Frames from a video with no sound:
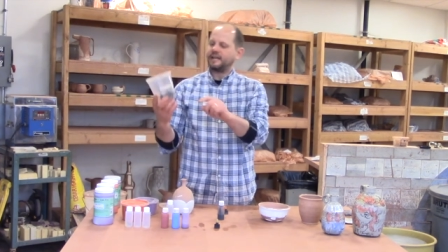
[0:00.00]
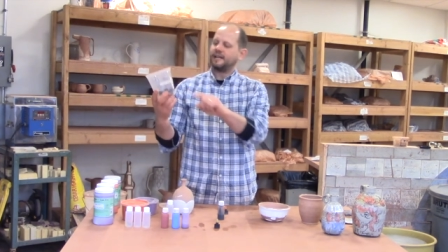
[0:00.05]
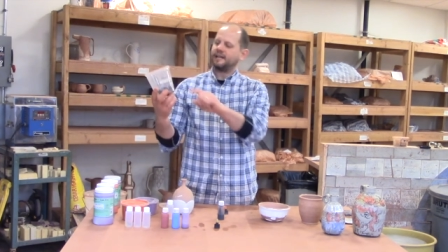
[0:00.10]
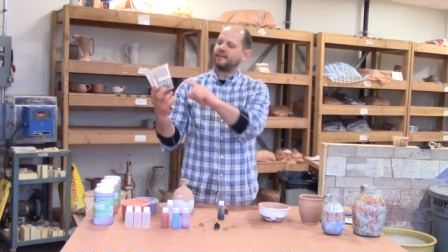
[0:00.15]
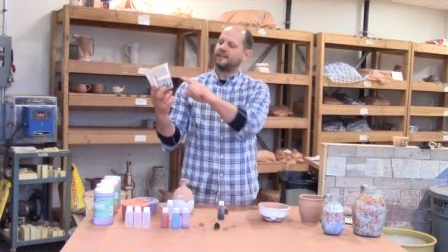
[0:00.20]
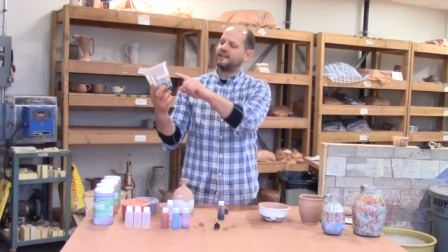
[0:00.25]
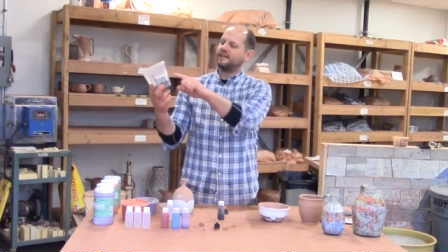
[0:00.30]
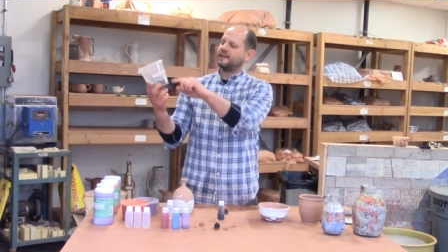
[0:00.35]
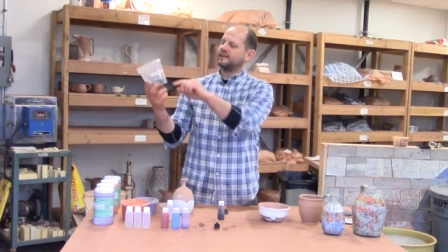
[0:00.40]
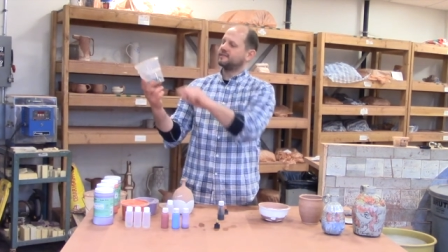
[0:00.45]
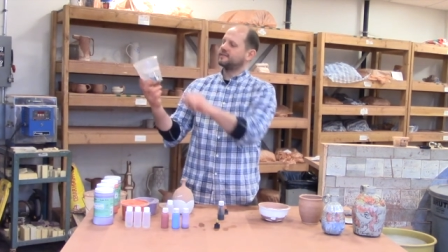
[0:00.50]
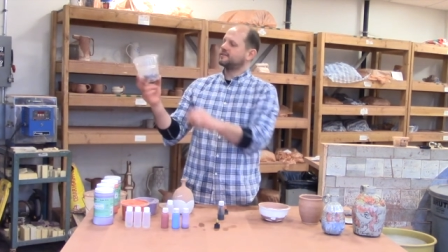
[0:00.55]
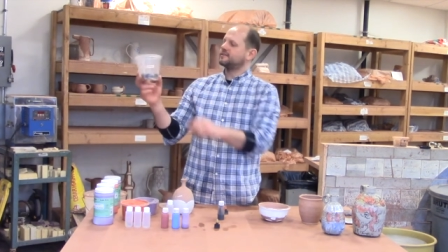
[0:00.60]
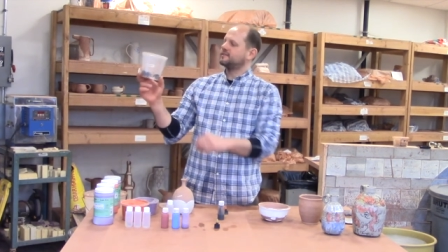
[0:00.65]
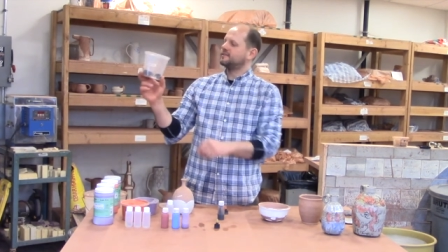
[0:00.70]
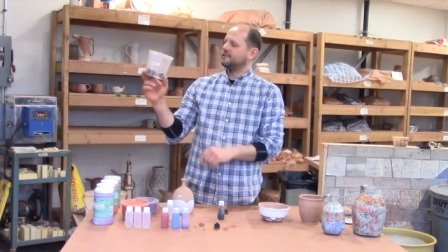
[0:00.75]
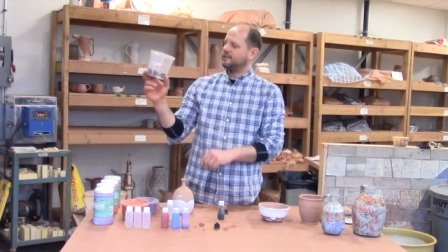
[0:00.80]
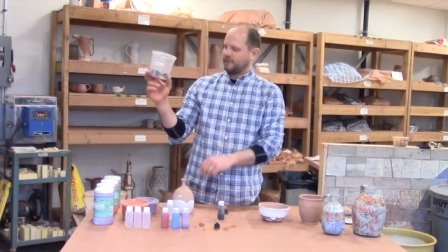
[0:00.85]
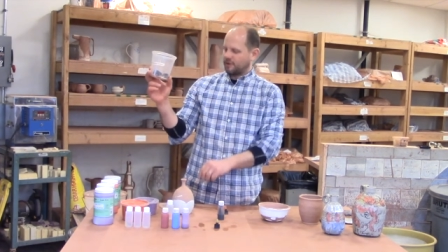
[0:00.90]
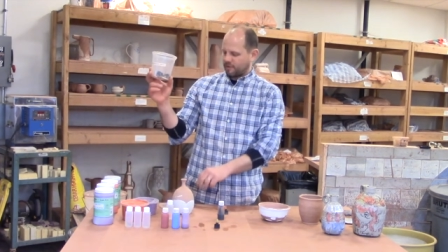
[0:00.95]
are in
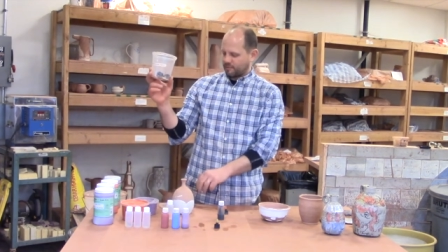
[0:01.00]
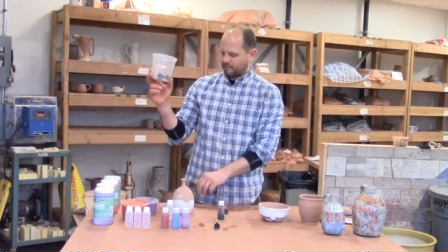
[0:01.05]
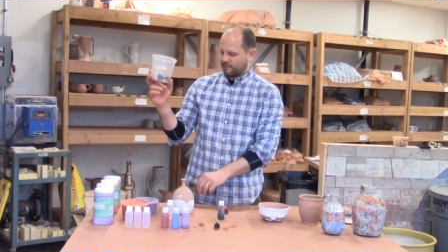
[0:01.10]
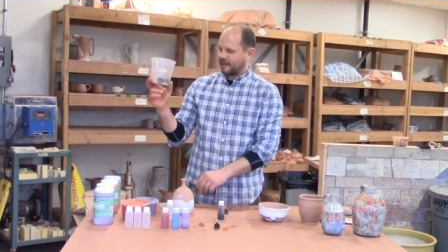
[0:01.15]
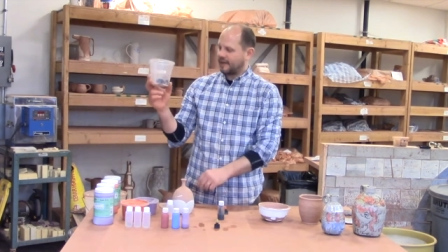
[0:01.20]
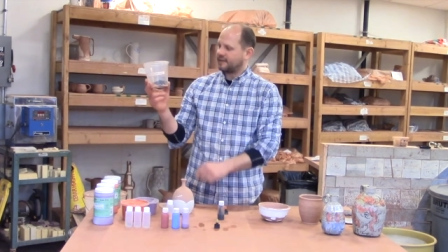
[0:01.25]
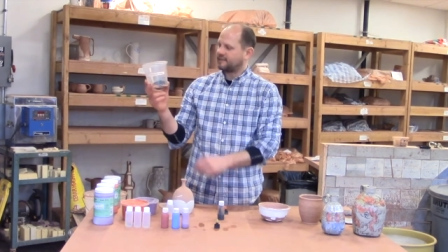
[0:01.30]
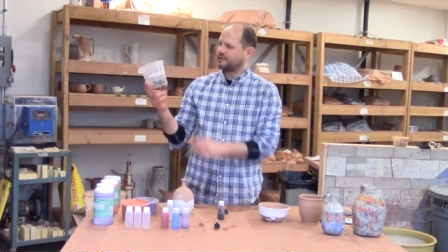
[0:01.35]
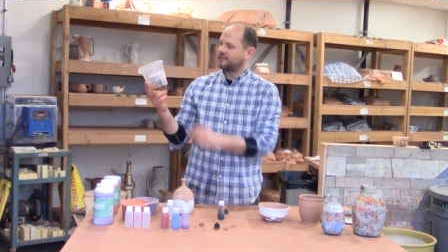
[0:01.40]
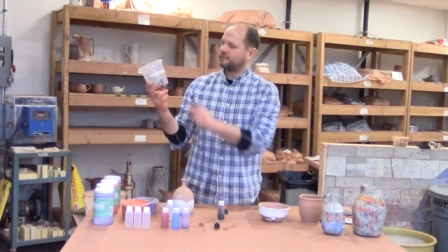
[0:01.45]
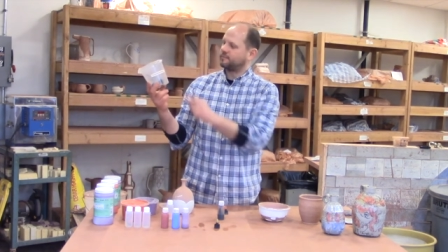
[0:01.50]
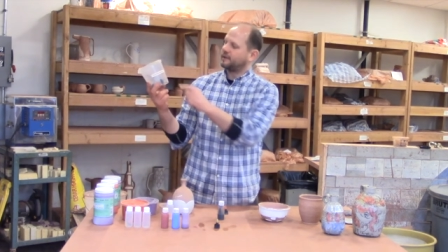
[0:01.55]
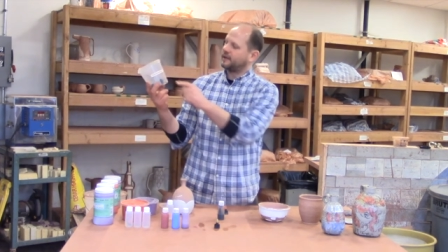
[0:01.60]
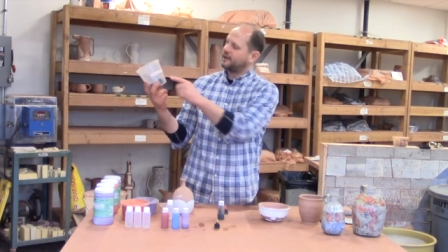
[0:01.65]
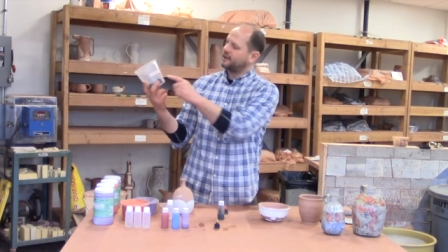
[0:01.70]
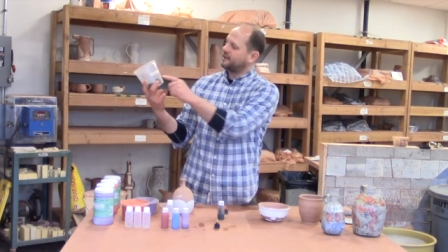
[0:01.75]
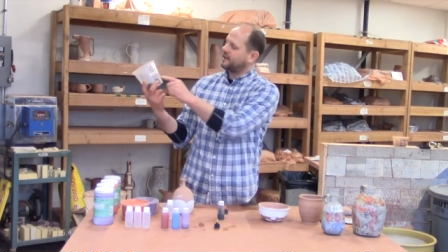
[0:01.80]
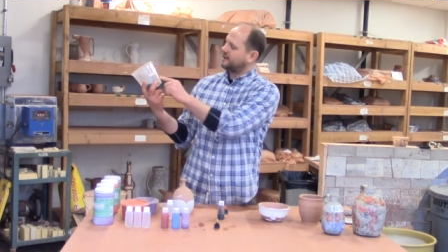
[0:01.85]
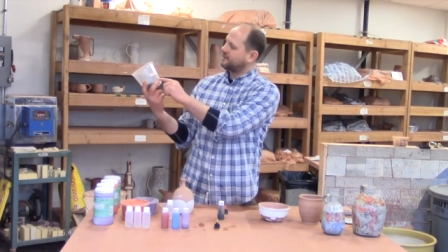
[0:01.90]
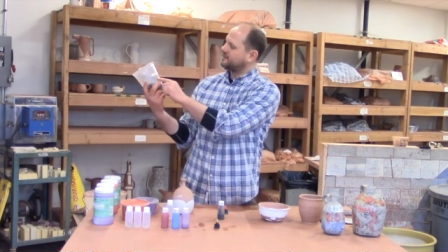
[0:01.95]
this little
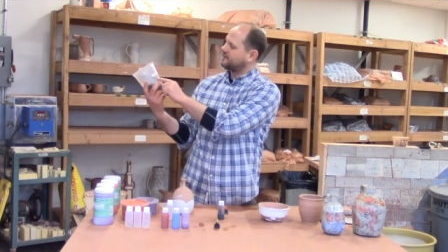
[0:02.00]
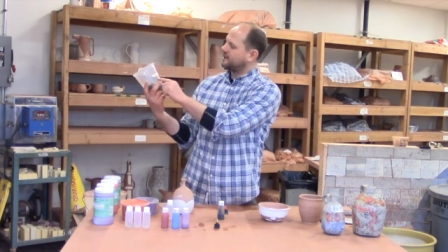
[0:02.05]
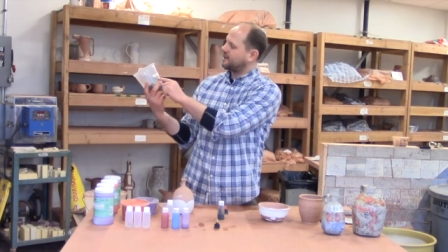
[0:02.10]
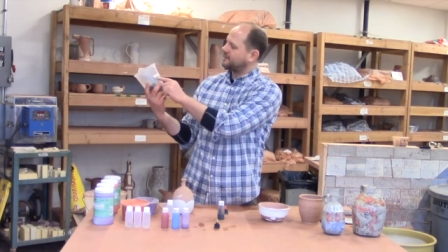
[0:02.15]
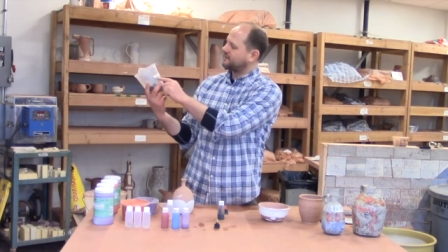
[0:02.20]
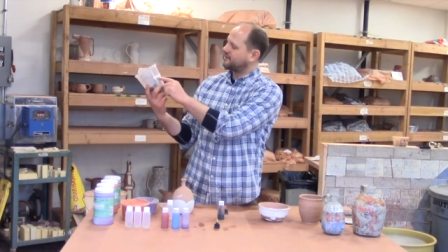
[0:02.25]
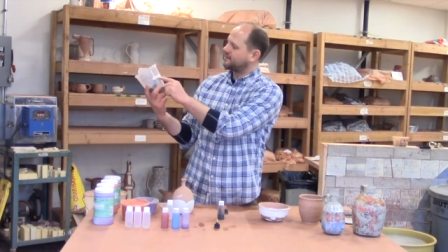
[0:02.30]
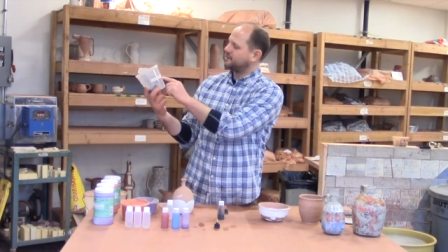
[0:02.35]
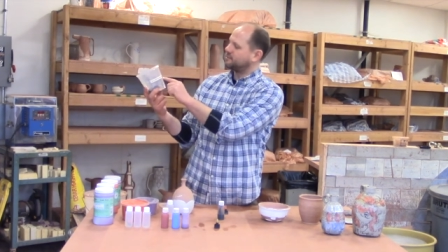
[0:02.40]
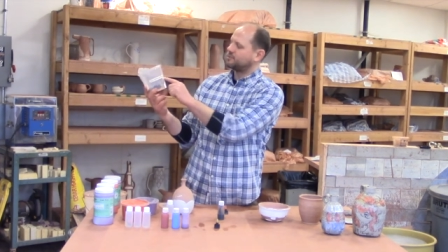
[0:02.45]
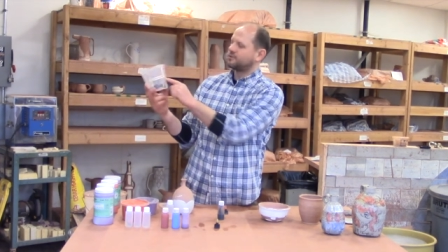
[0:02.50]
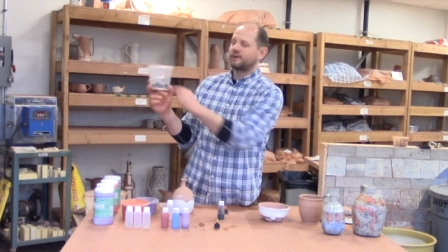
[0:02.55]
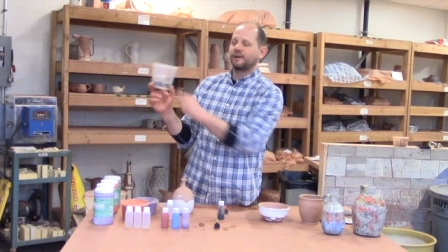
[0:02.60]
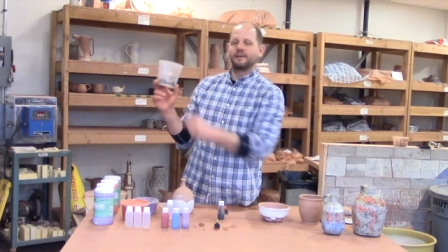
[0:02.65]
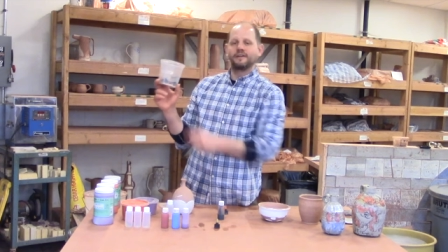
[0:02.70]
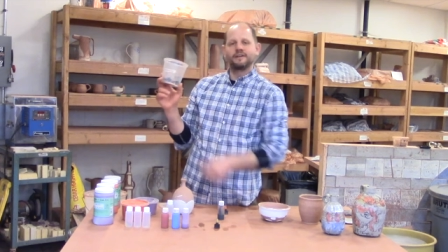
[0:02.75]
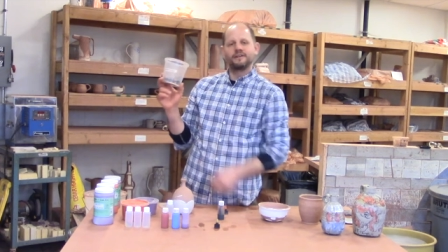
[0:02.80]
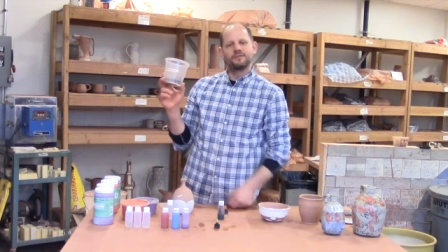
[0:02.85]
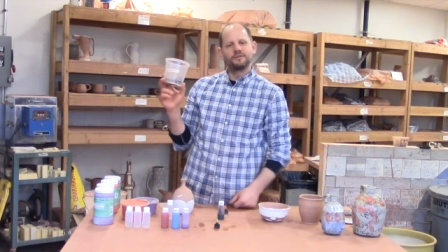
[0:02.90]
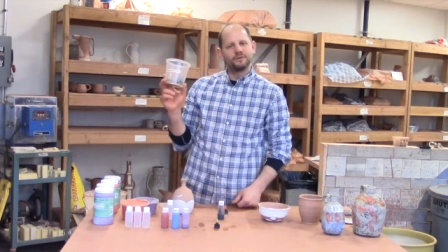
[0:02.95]
plastic bin that says
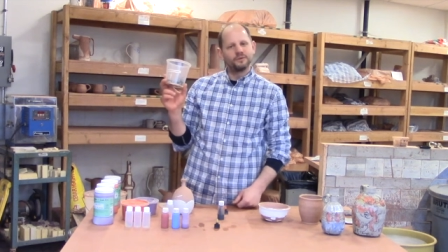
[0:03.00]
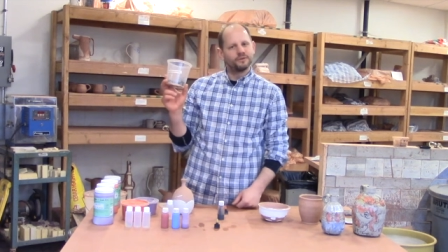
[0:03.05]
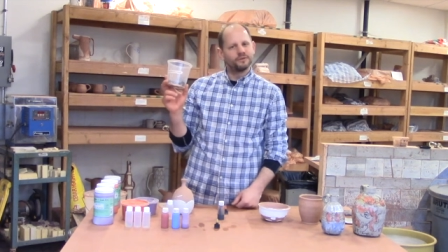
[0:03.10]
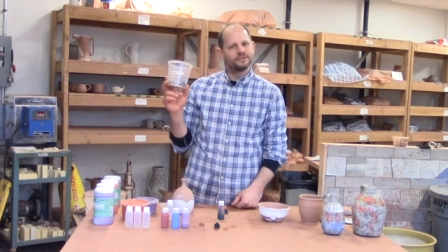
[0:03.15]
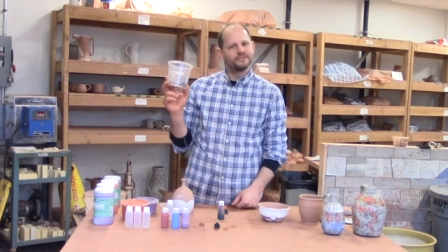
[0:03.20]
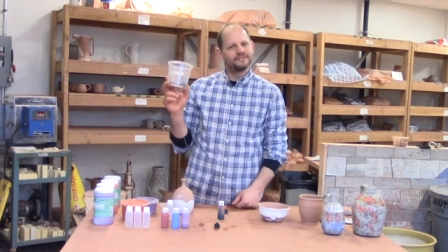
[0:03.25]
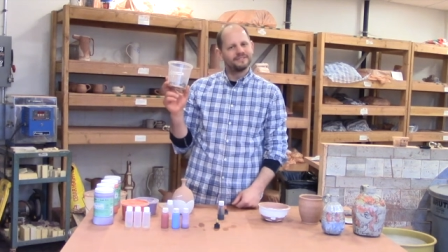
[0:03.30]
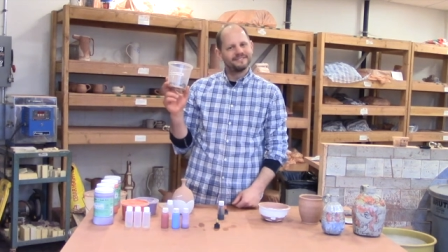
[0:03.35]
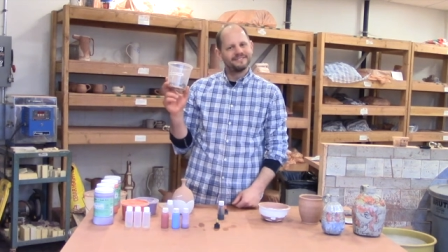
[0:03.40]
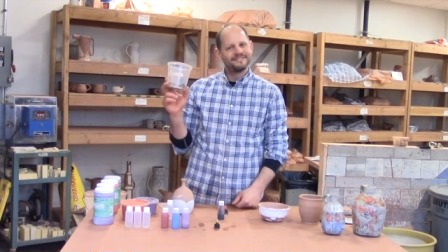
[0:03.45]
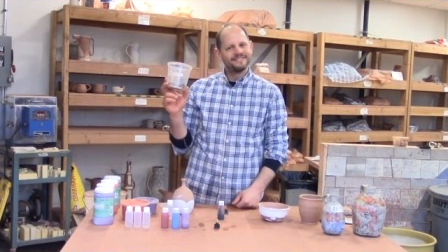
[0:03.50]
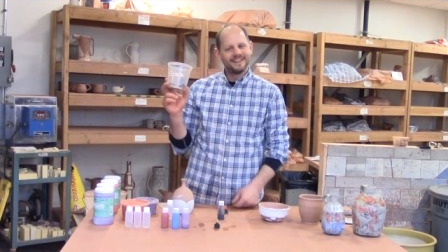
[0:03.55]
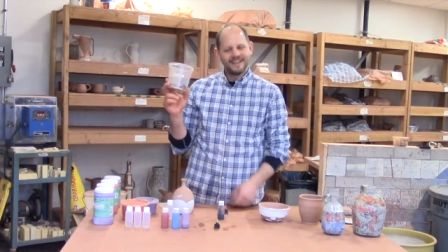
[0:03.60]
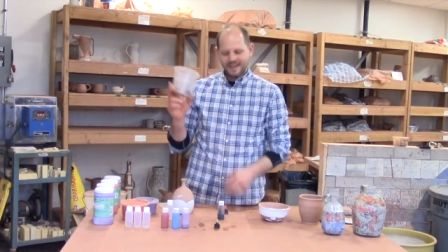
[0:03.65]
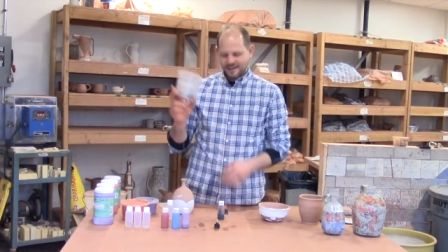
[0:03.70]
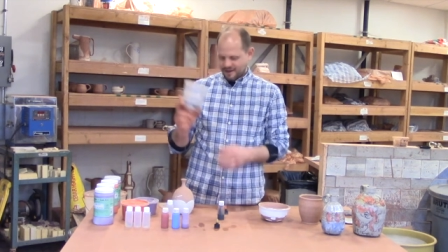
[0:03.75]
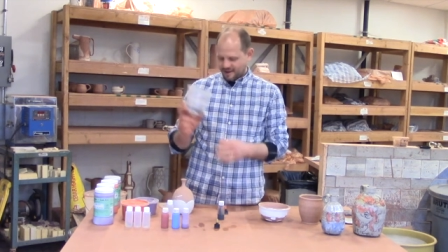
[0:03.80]
Slip Trailing Tools.